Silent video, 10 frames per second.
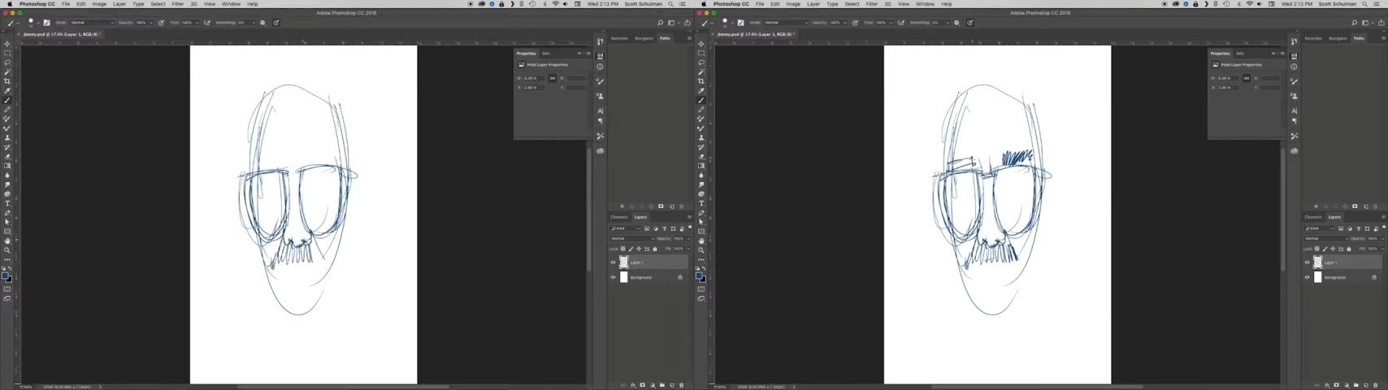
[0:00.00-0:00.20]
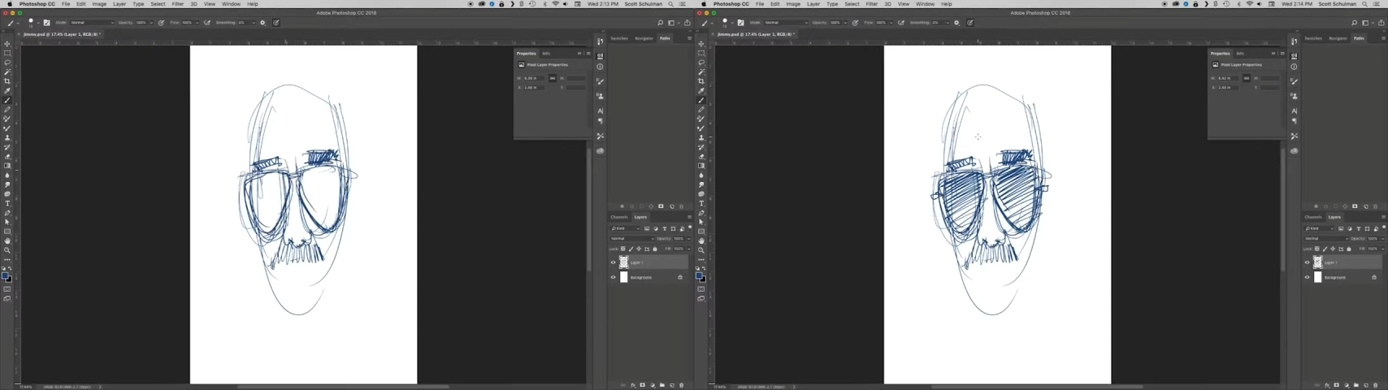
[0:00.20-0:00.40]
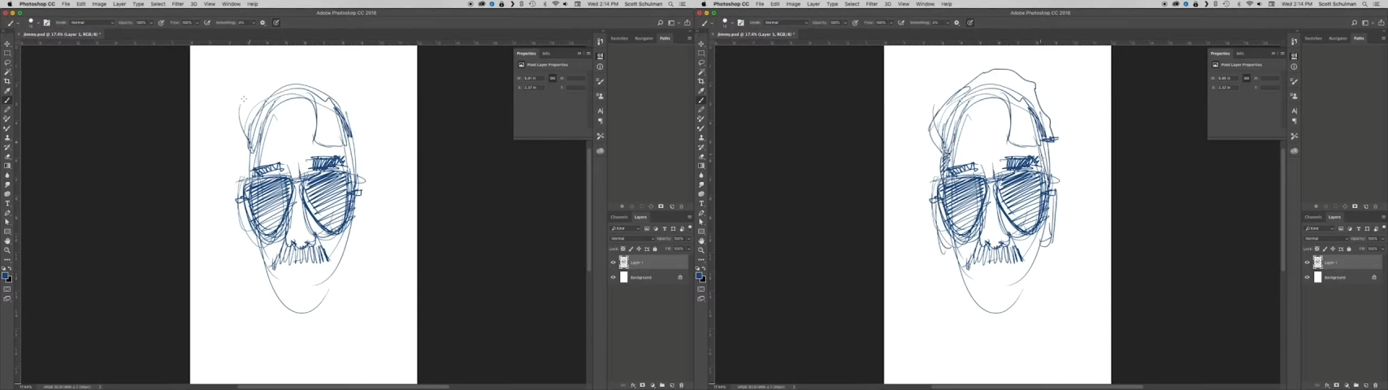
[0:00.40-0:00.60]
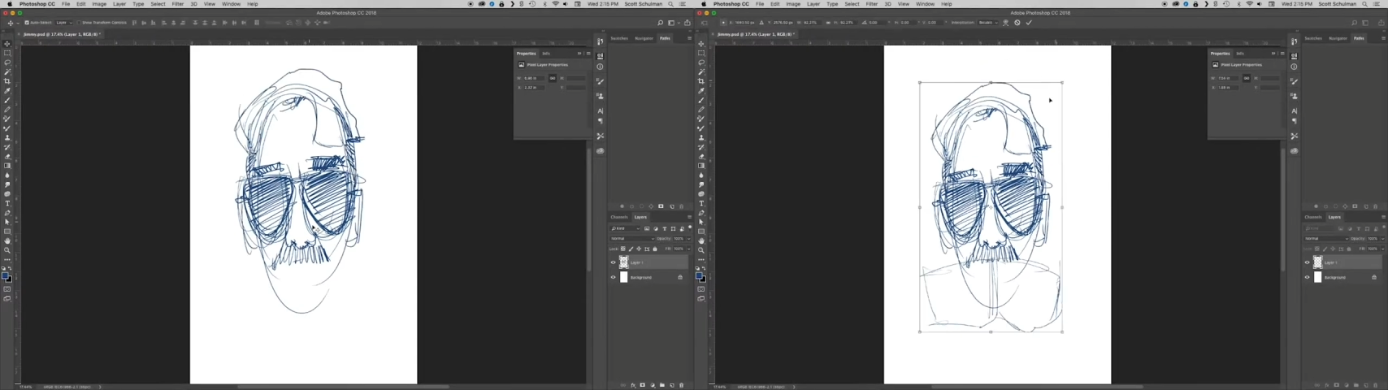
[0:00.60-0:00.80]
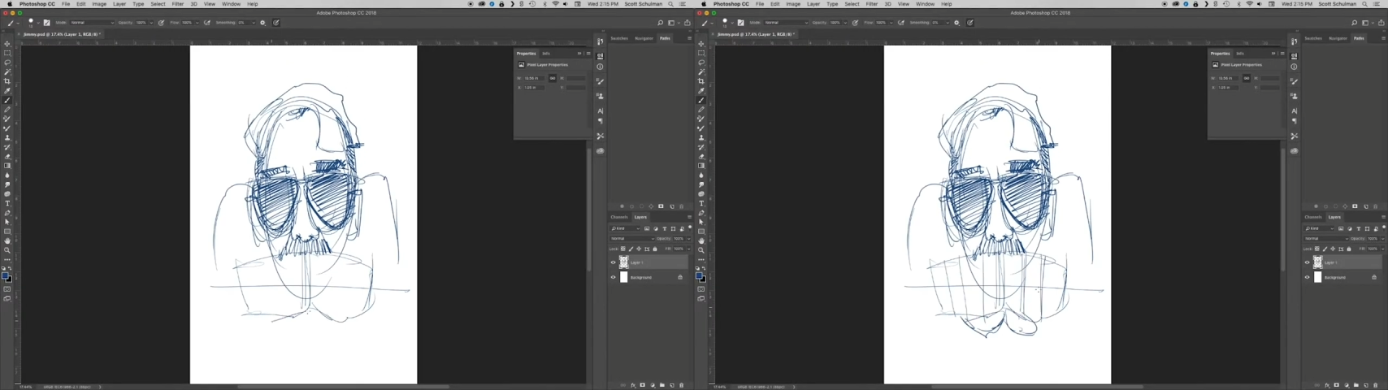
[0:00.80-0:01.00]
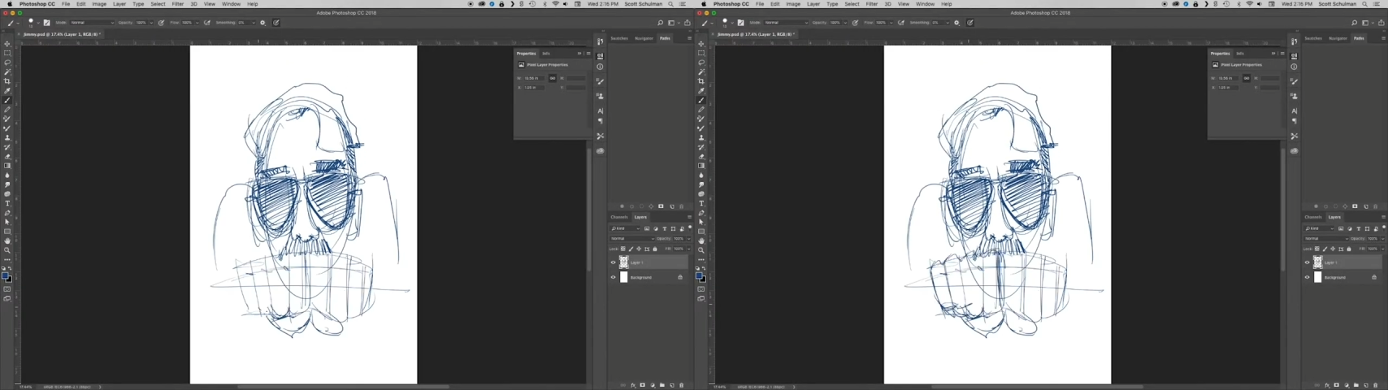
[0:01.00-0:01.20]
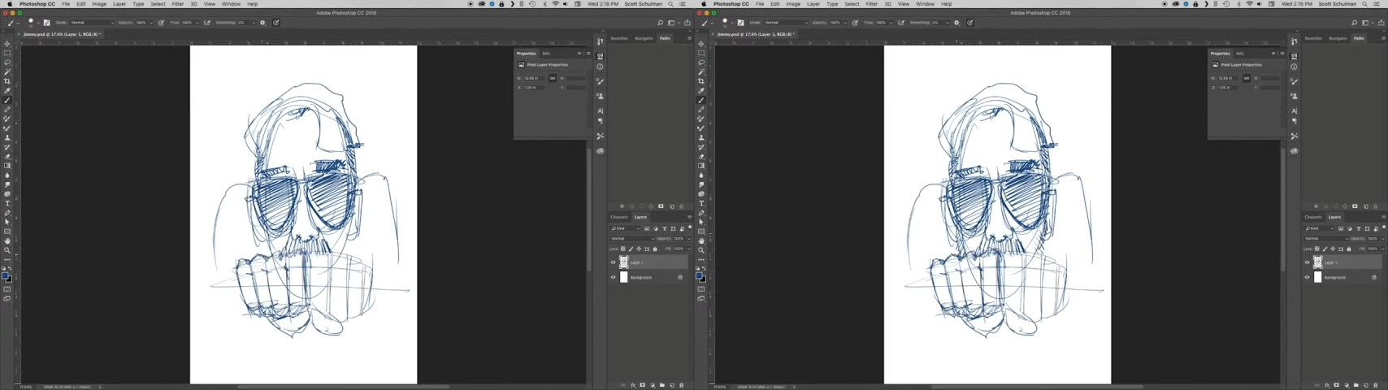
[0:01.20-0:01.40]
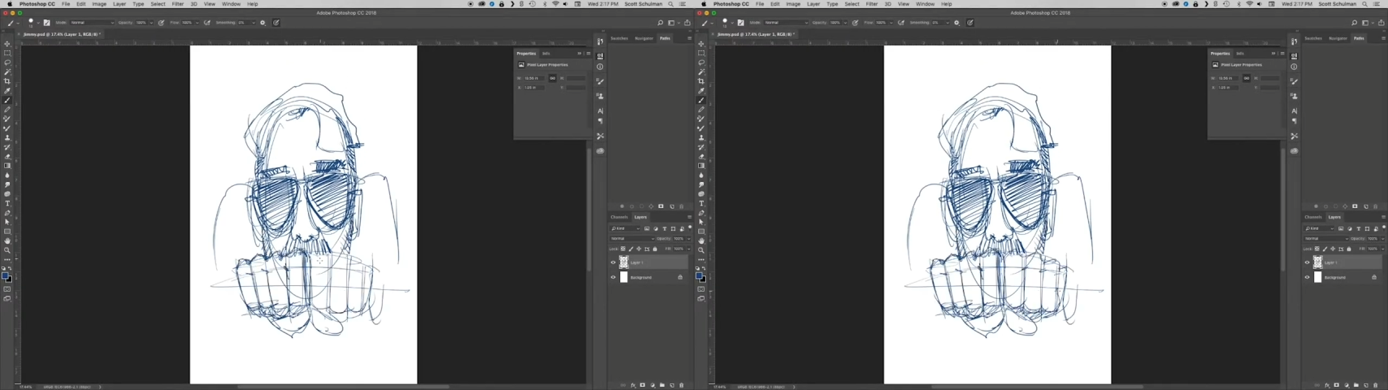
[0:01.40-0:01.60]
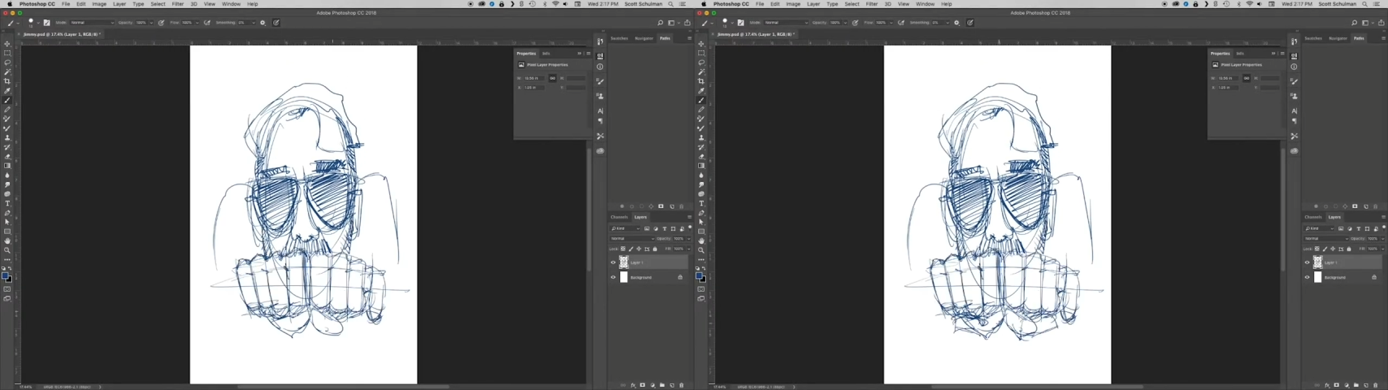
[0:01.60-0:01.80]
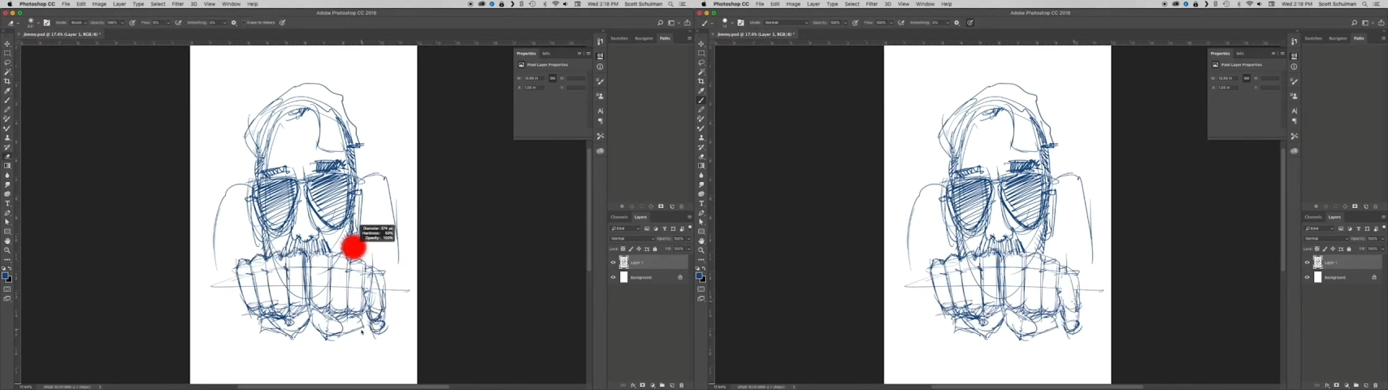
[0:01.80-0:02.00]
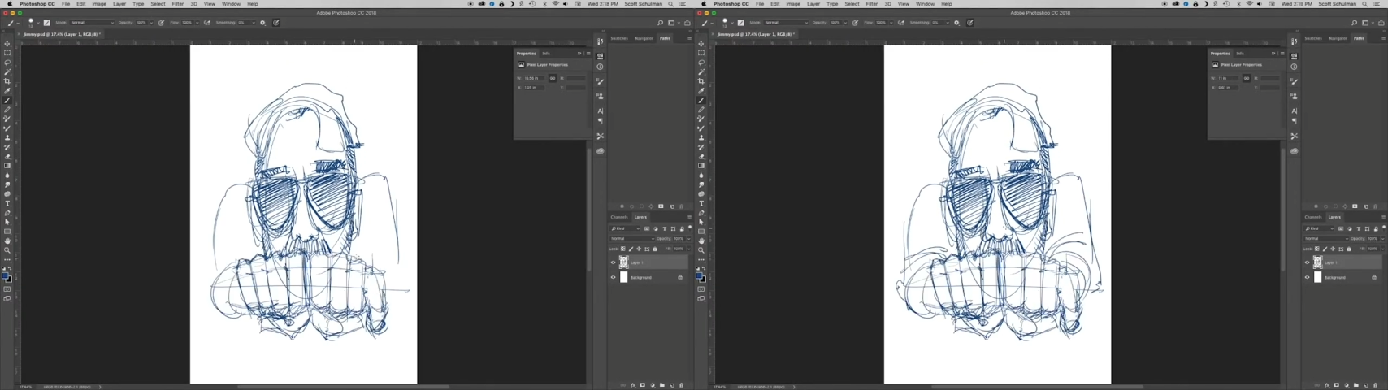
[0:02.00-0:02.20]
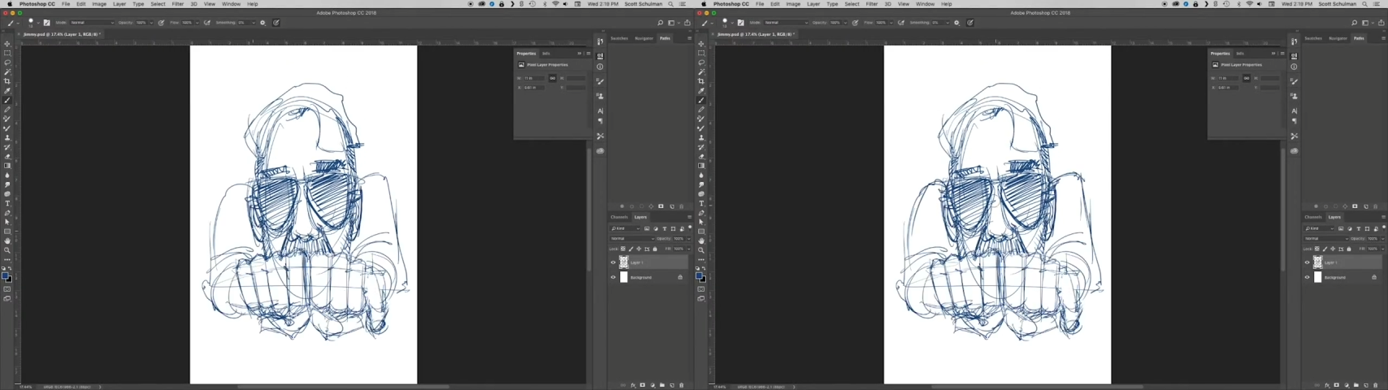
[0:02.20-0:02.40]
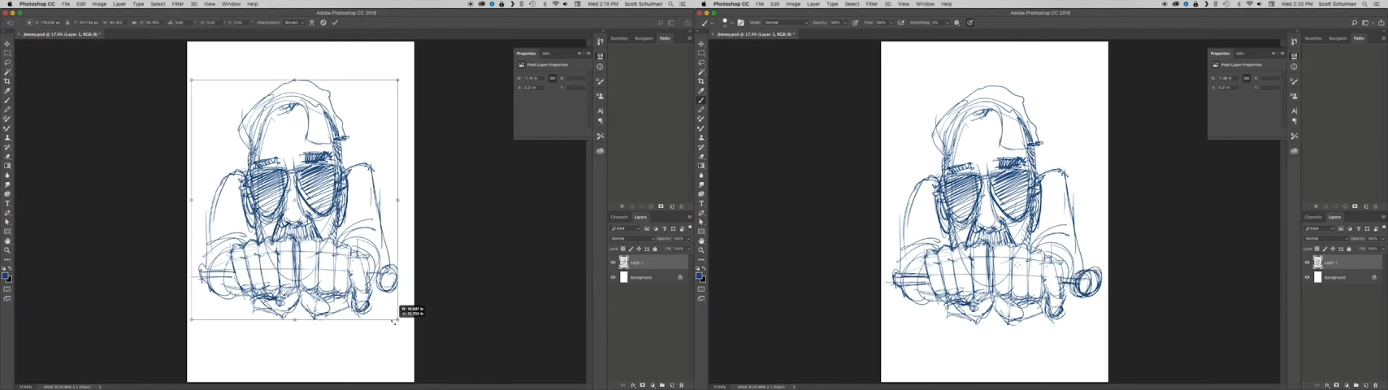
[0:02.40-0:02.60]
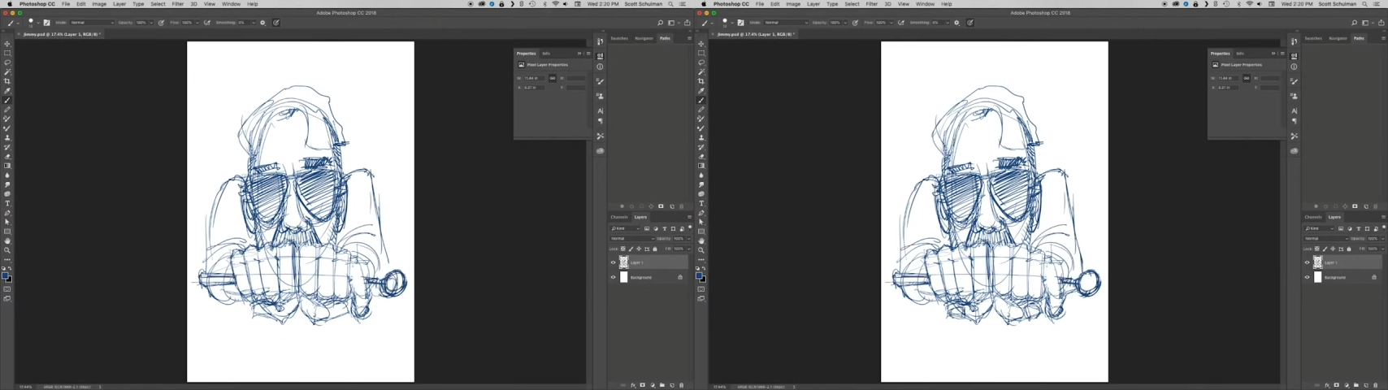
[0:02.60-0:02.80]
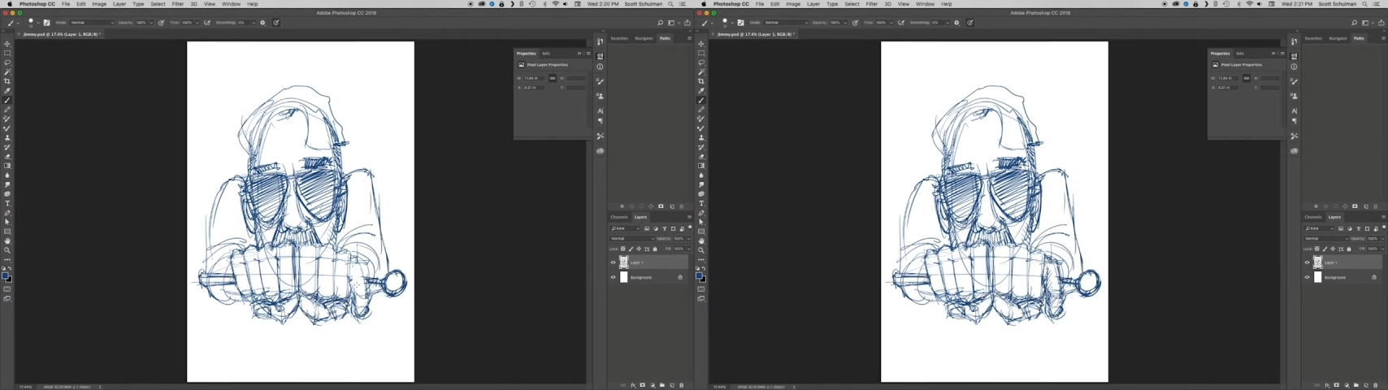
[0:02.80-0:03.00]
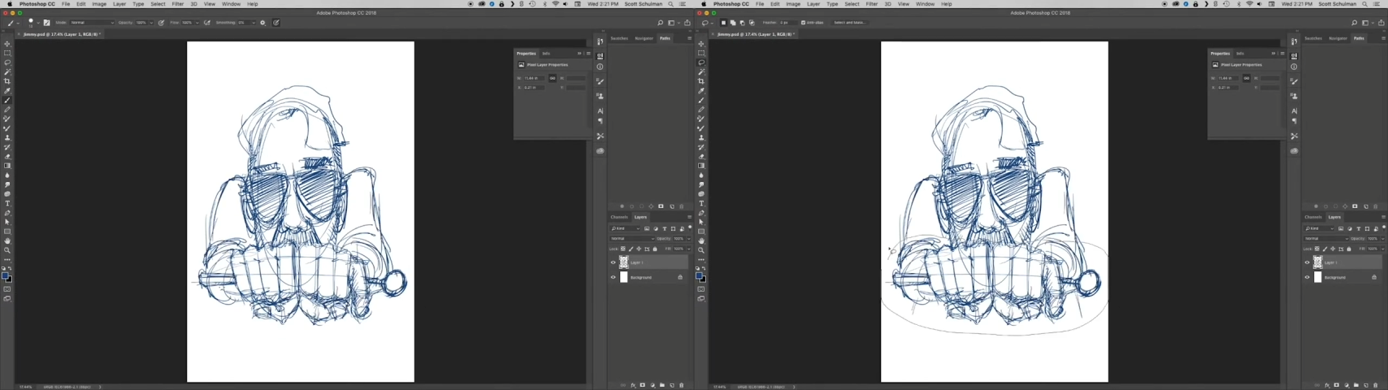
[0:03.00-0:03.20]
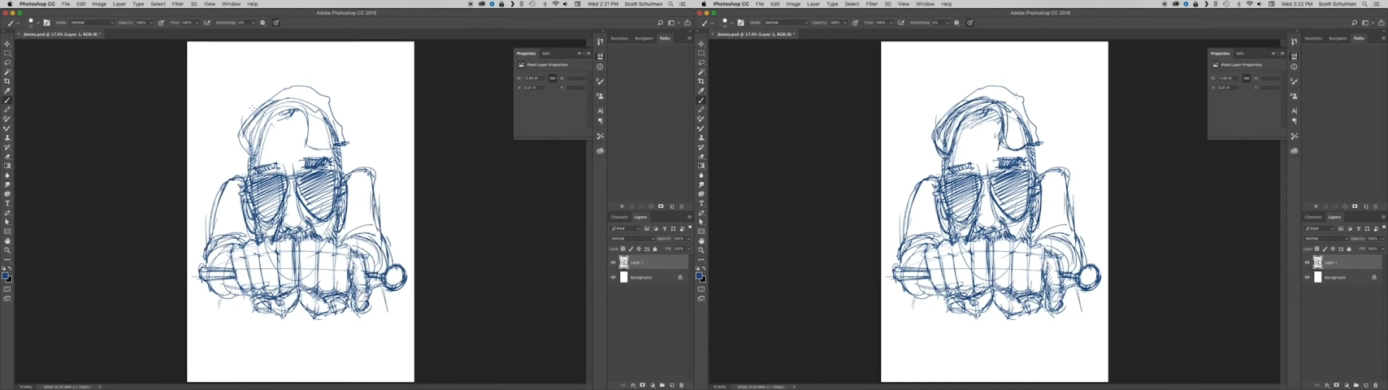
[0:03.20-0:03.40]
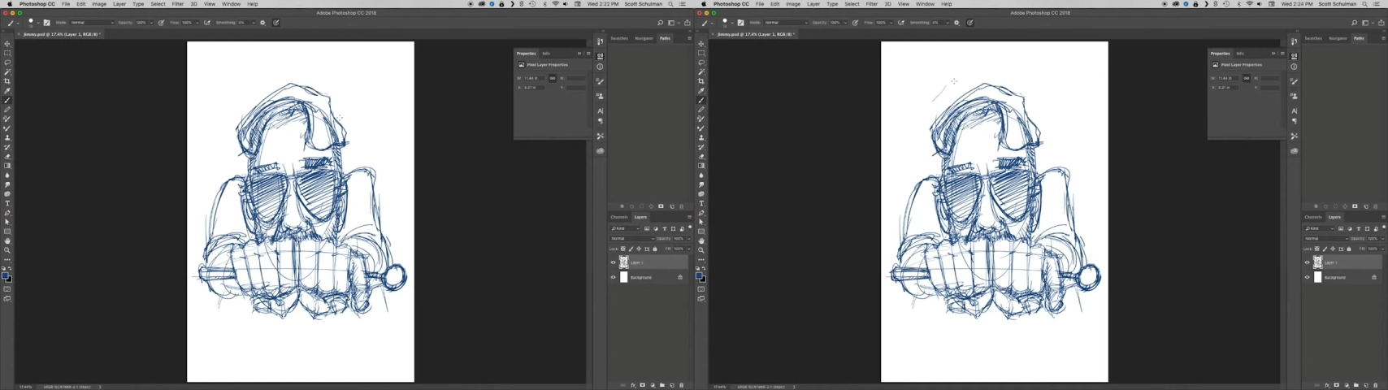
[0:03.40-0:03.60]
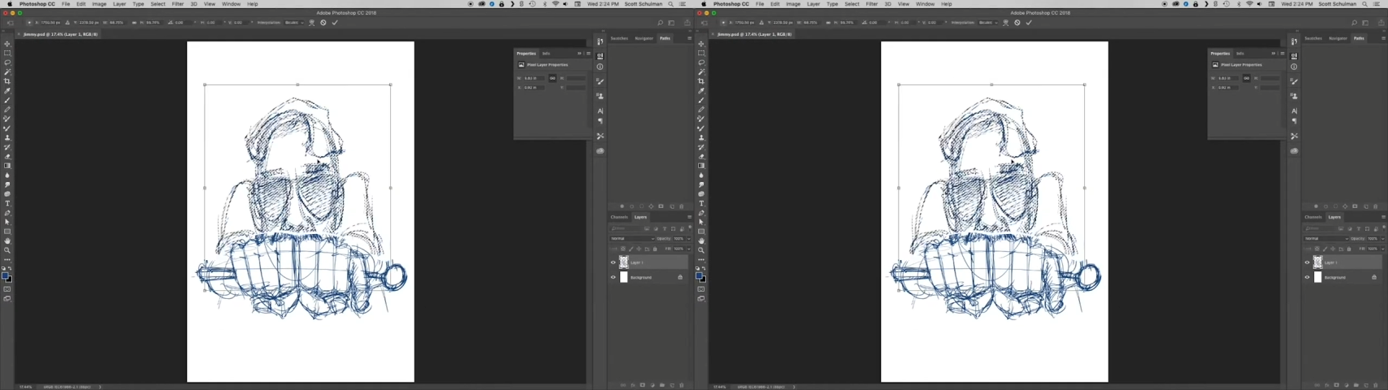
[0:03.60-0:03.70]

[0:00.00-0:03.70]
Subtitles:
[unreadable: no face in view]